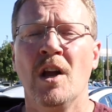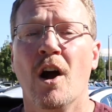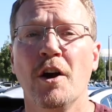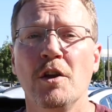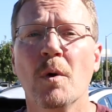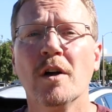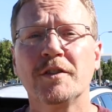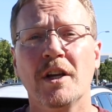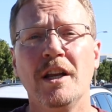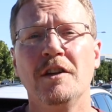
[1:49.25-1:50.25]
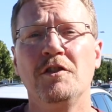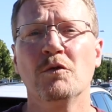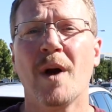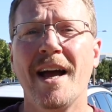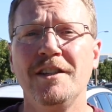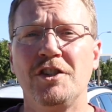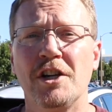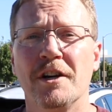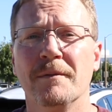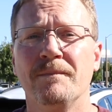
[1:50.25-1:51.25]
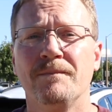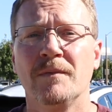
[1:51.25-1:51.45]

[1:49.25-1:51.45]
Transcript: Are you also going to do rideshare?